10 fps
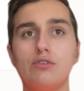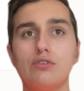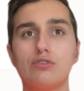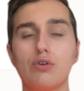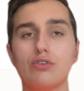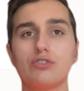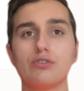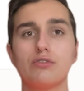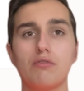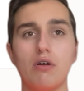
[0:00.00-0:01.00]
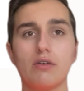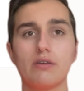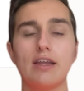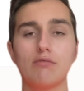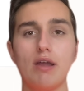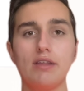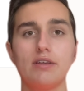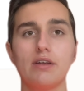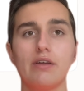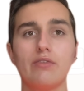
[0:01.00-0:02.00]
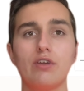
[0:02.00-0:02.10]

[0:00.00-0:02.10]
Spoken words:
to search Grok. And right here,